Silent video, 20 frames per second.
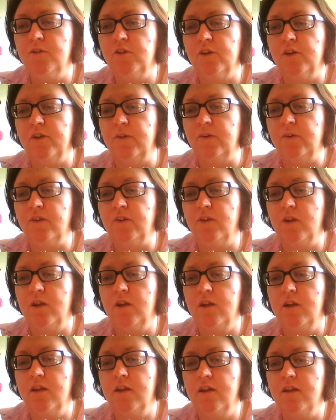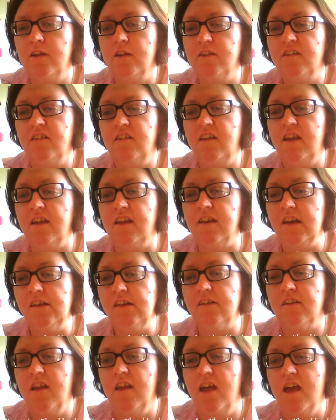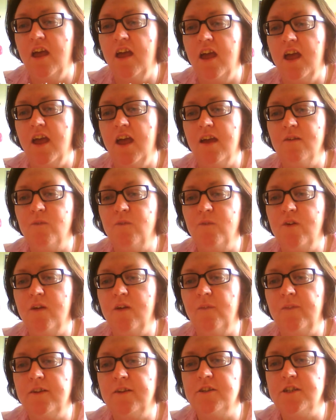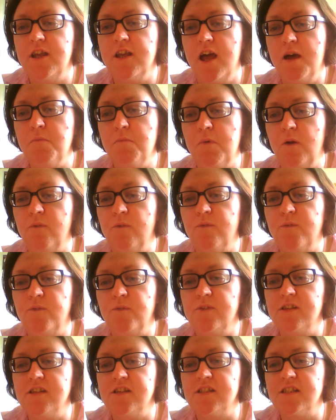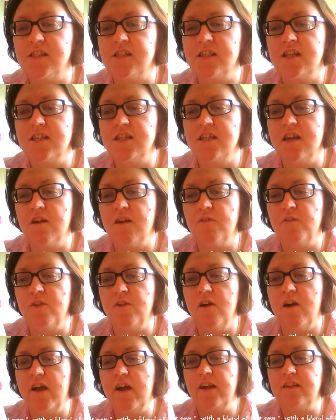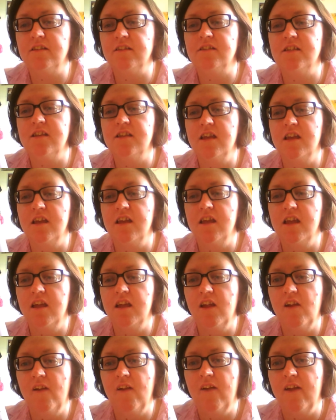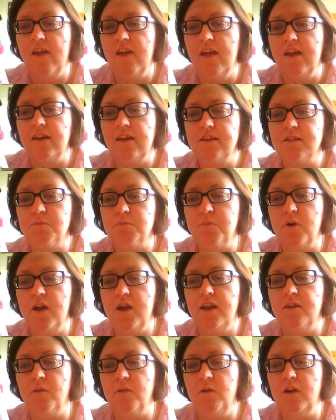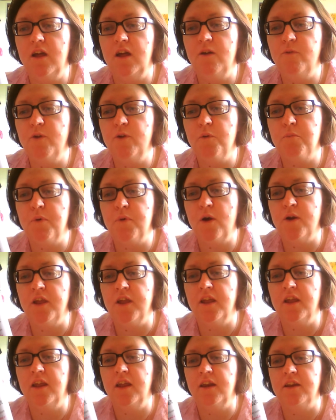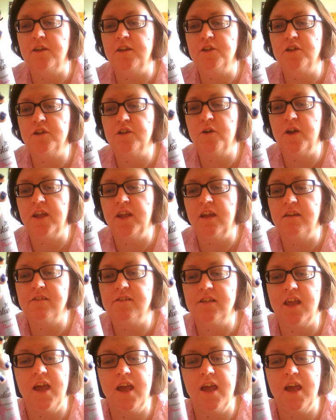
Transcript: jute scents and feel the charm of the city of lights. Spread all over your body and enjoy its